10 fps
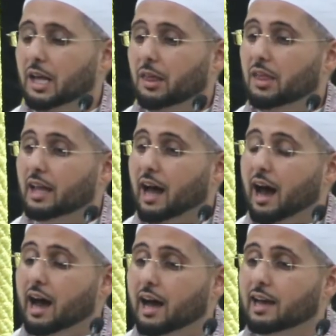that
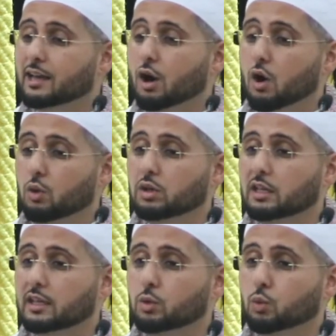I
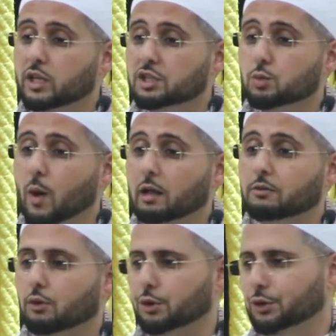only wish well
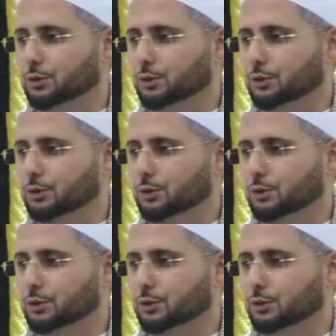for you.